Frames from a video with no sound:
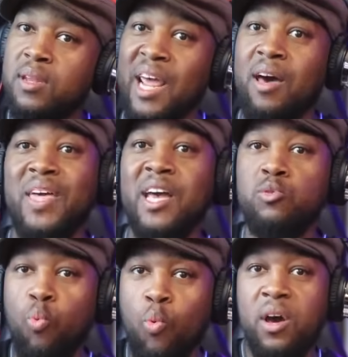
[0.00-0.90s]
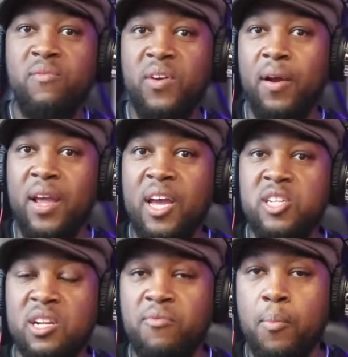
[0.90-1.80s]
Now that's one
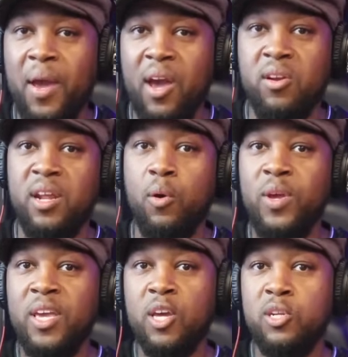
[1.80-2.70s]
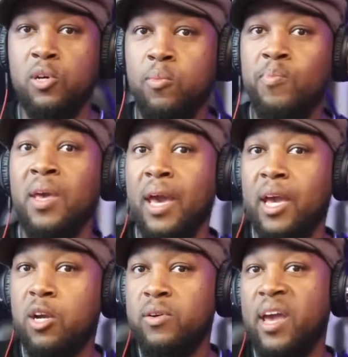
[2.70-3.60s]
variation of a pattern that we can do
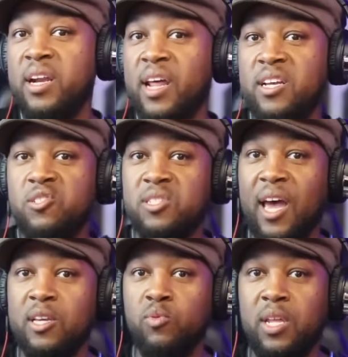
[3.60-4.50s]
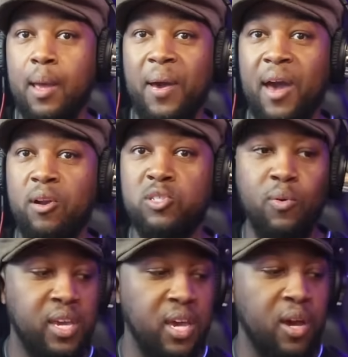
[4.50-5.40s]
and create an exercise with that pattern. So
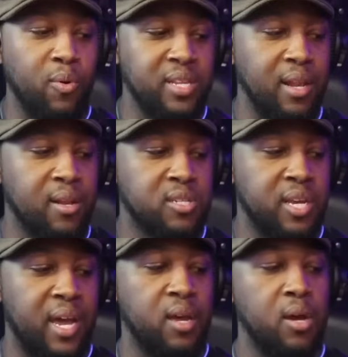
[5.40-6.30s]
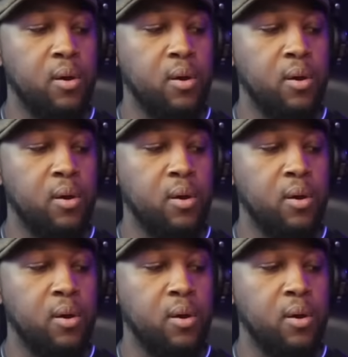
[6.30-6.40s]
again, what that looks like.